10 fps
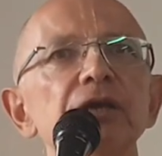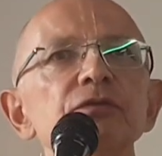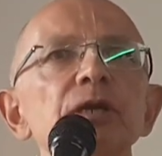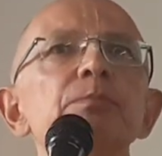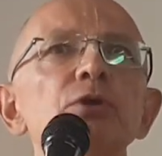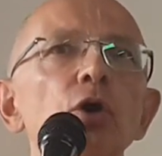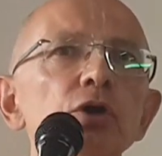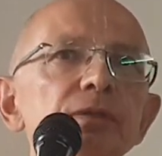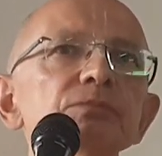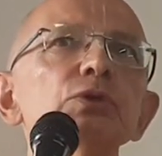We are
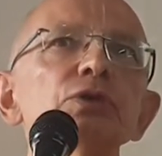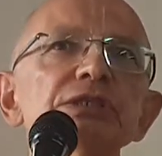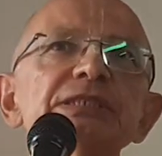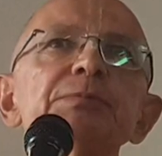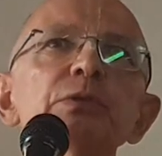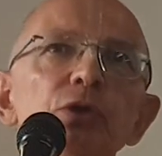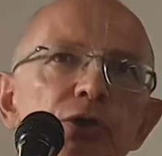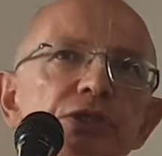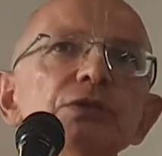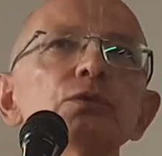programmed to
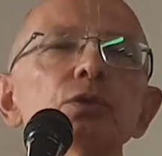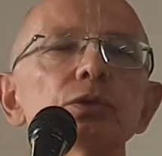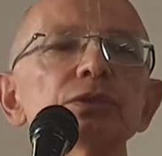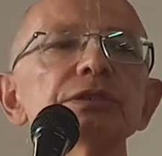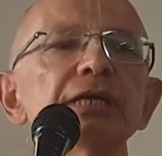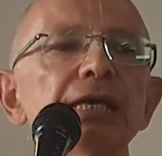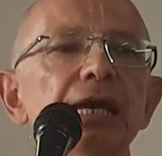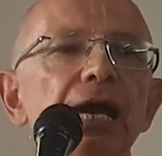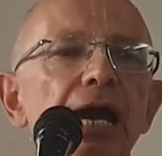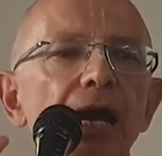exploit the world
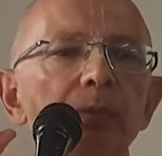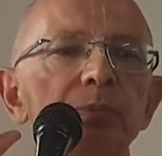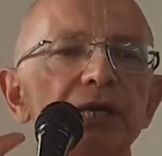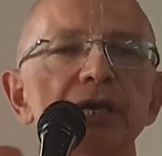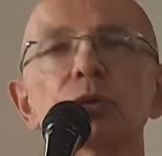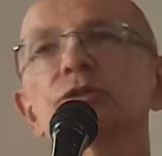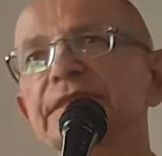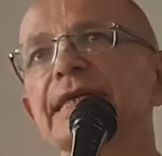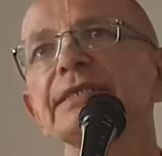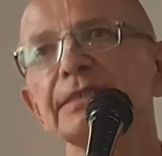by our
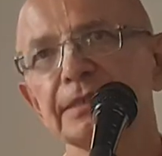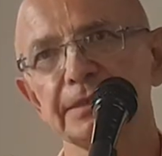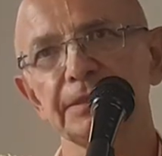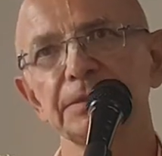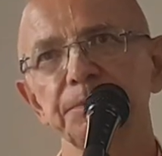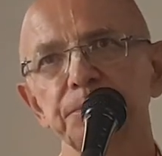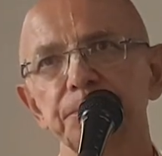senses.